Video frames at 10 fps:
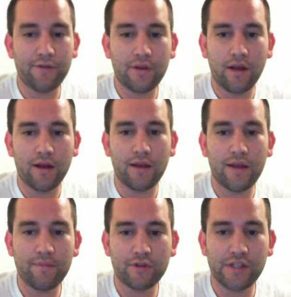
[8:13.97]
I have
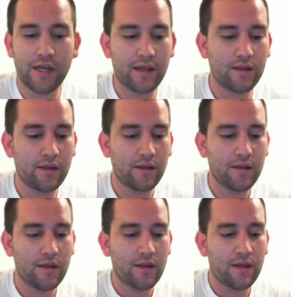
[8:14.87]

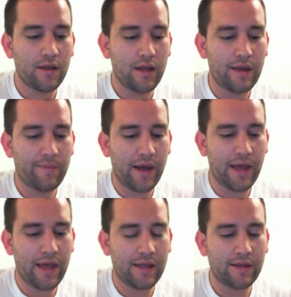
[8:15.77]
Hitmonchan
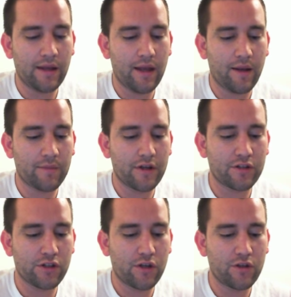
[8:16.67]
in my hand,
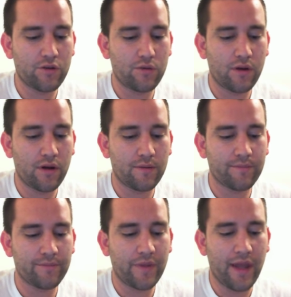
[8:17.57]
and I'm gonna show you
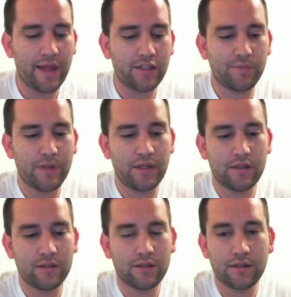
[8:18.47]
the
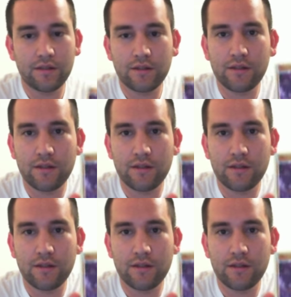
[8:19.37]
HP.